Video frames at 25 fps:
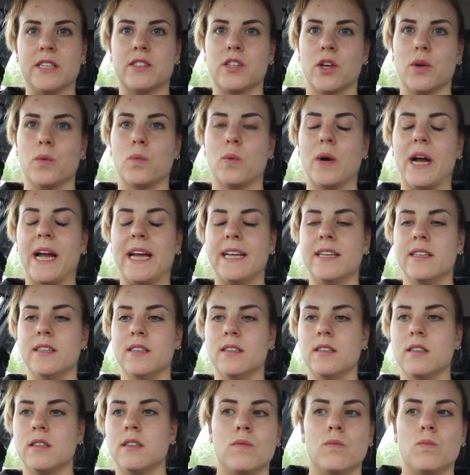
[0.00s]
so
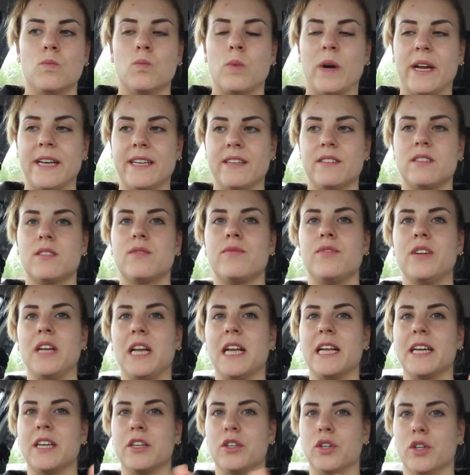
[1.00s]
when it's
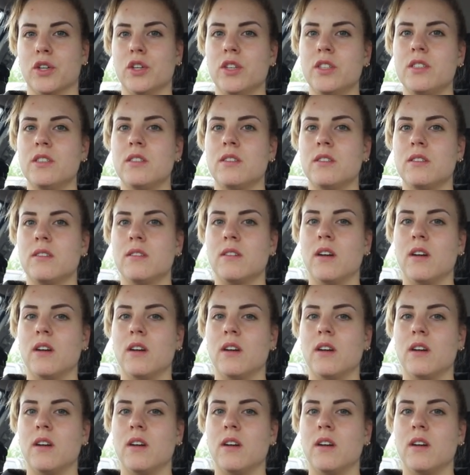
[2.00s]
feeling good,